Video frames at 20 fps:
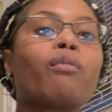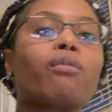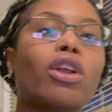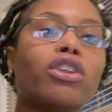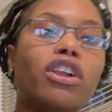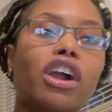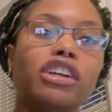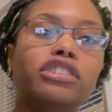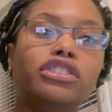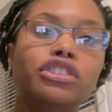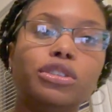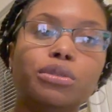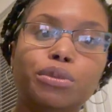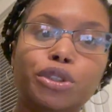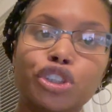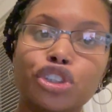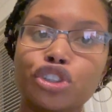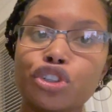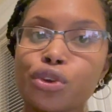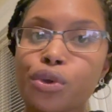Nice to
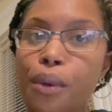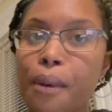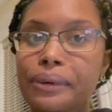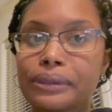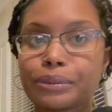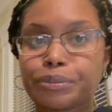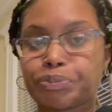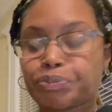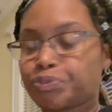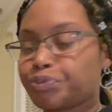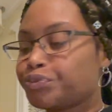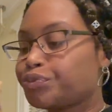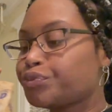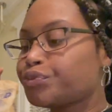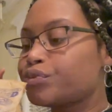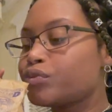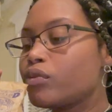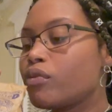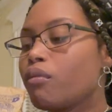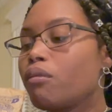meet you.
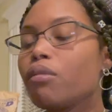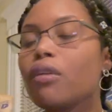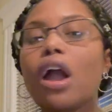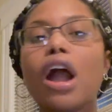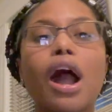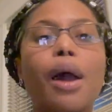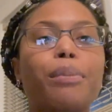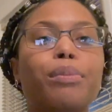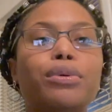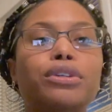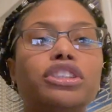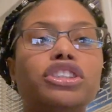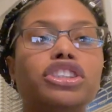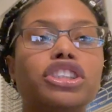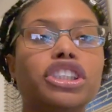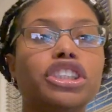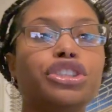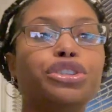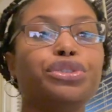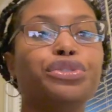I
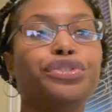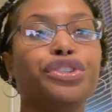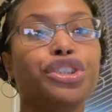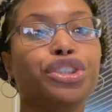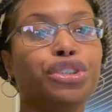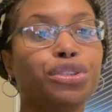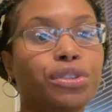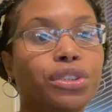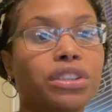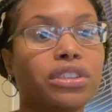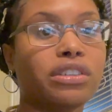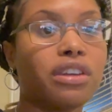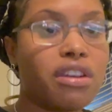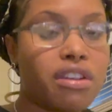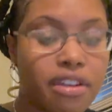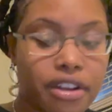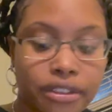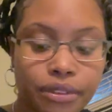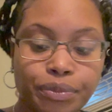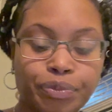appreciate you for tuning
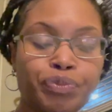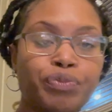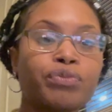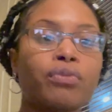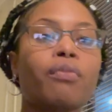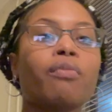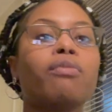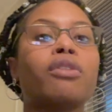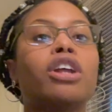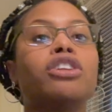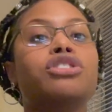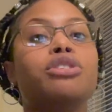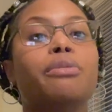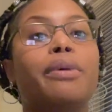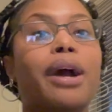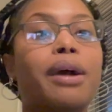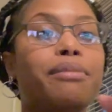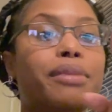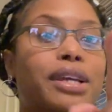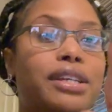in. To
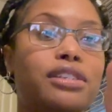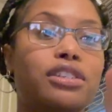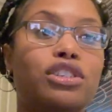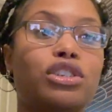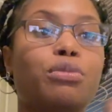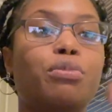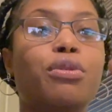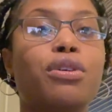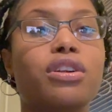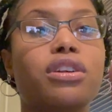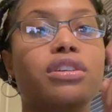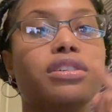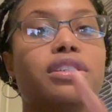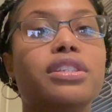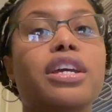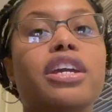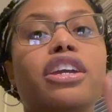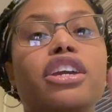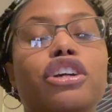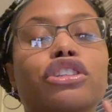my amazing supporters,
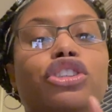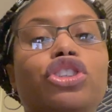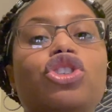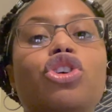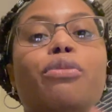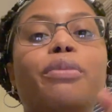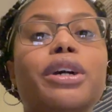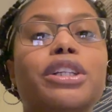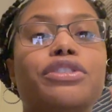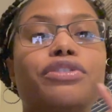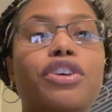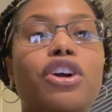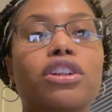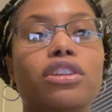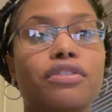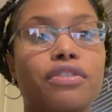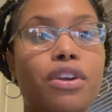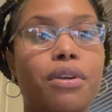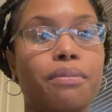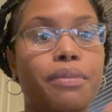thank y'all so much for all
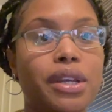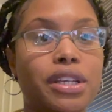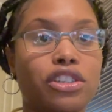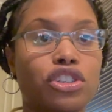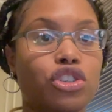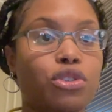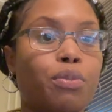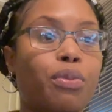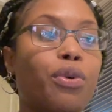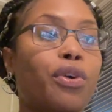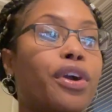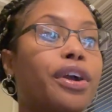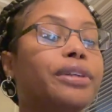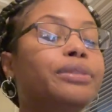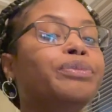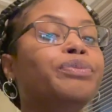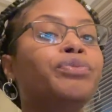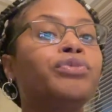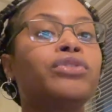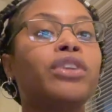of your amazing support.
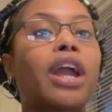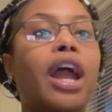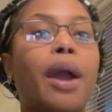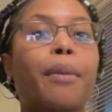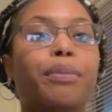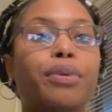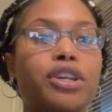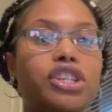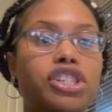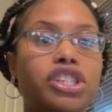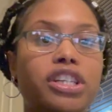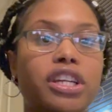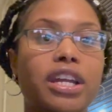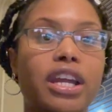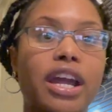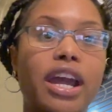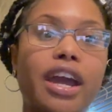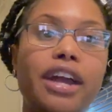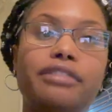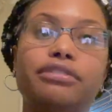I
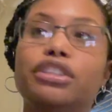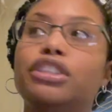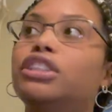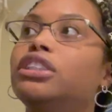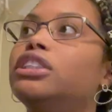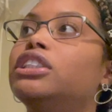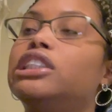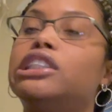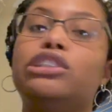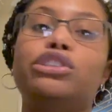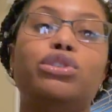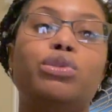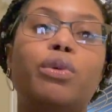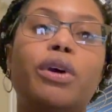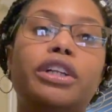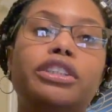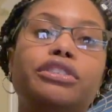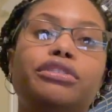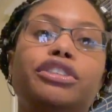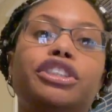appreciate every single
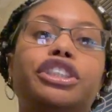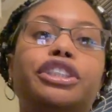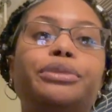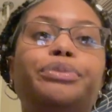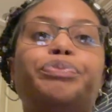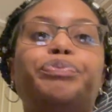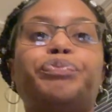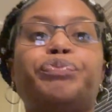one of y'all.